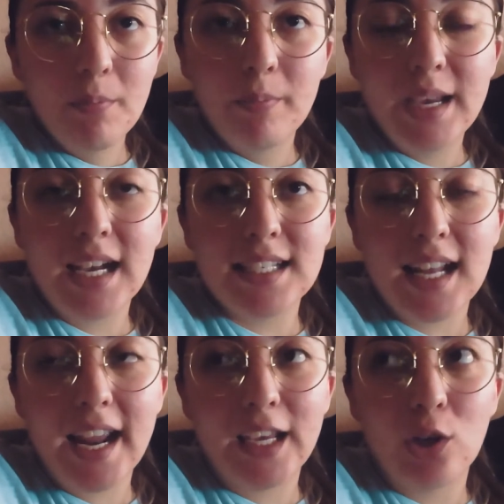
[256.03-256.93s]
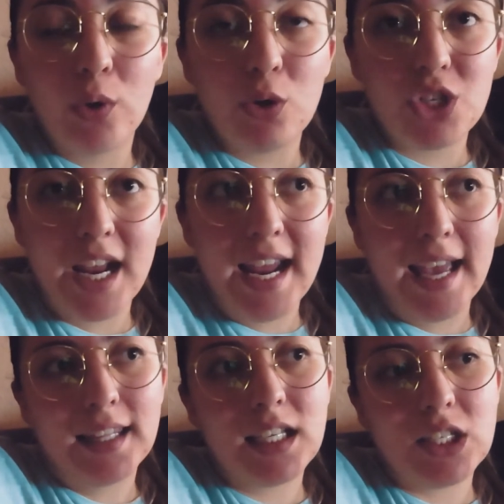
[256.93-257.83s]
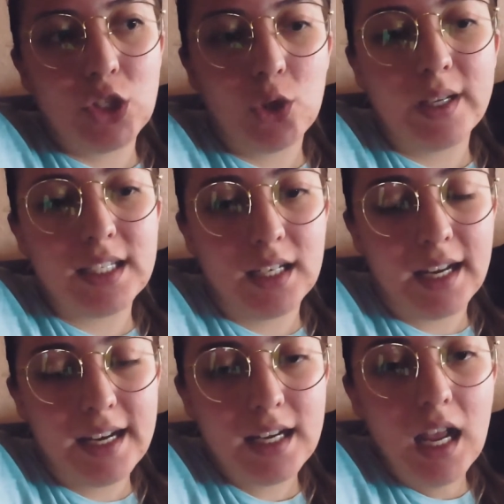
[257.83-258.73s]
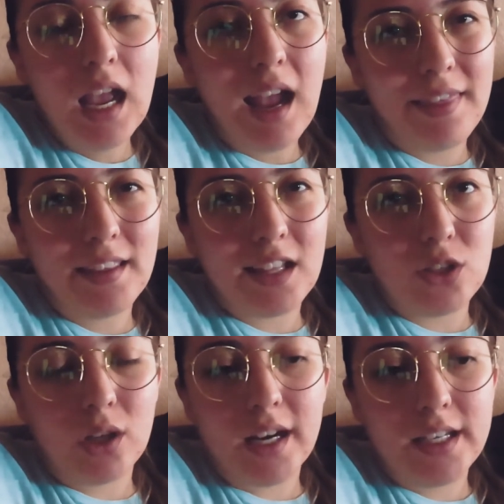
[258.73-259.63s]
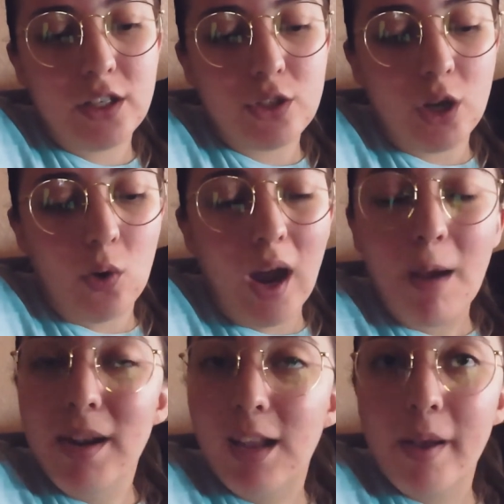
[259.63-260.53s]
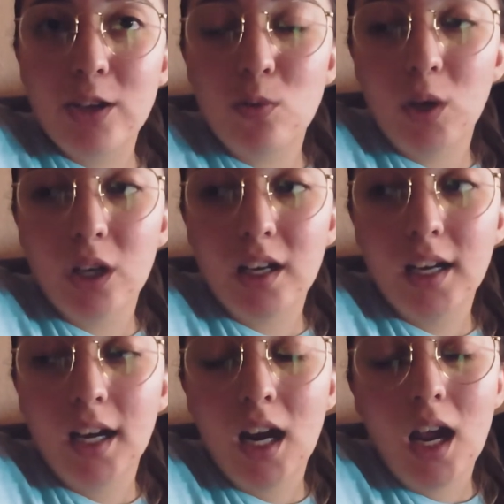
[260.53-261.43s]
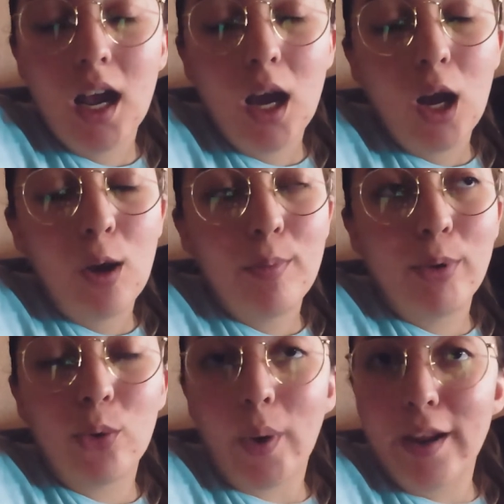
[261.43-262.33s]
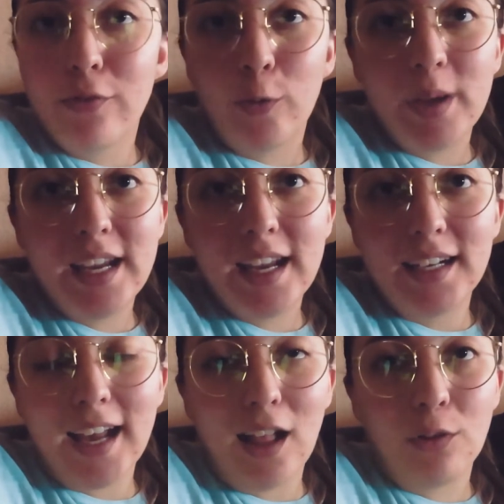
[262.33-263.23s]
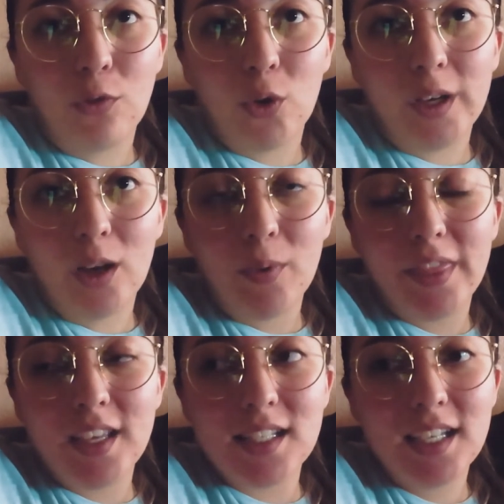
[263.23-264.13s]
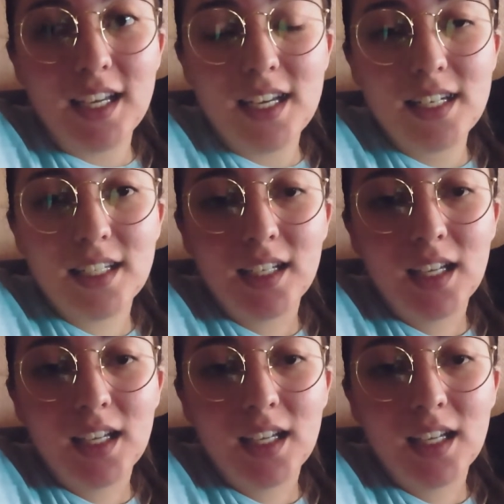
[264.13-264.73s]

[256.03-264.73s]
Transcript: because then I can crochet and listen to it tonight. I think that's a good idea. So I'm going to get back to work. Pray for me in California with this heat.